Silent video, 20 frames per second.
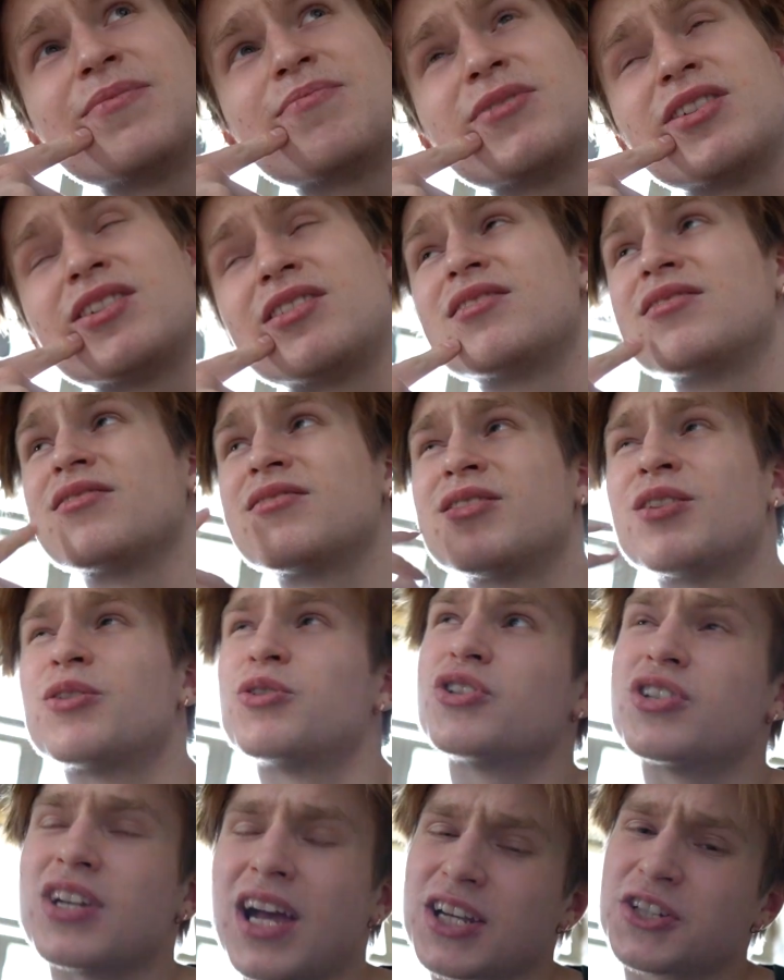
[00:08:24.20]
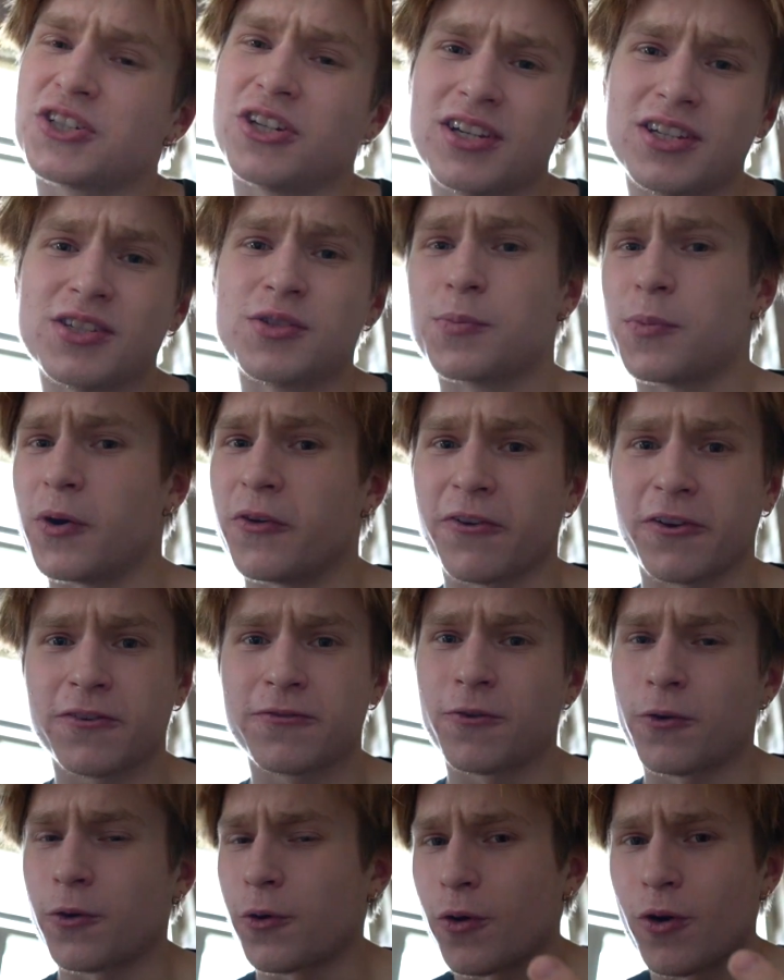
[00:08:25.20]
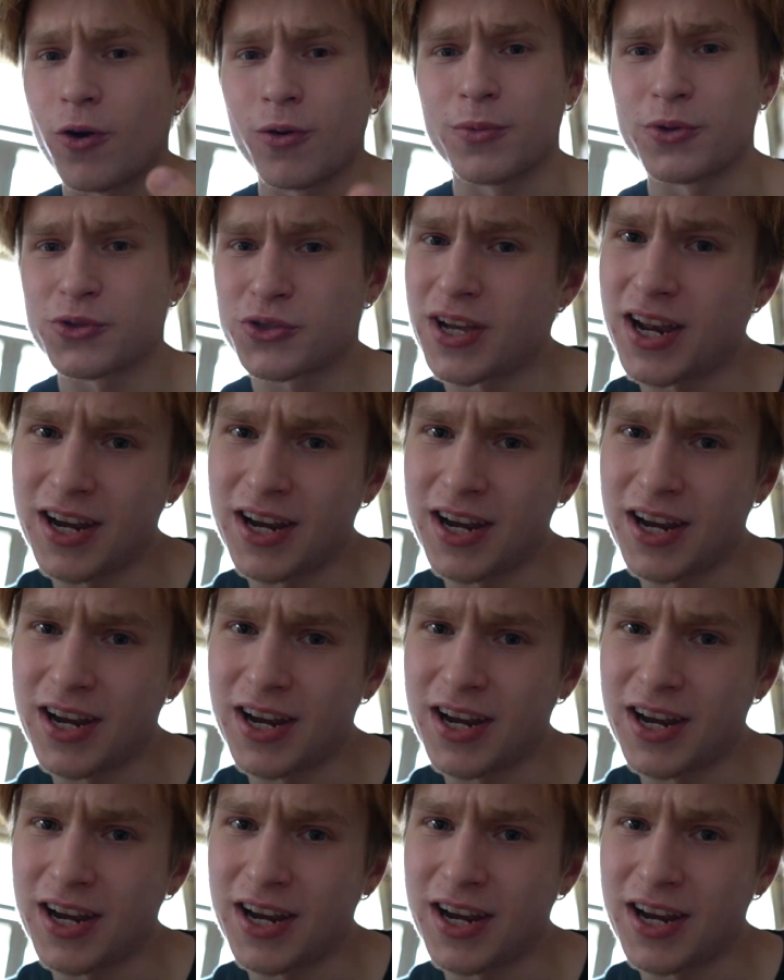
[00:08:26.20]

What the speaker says: I mean, Notion actually is perfect for almost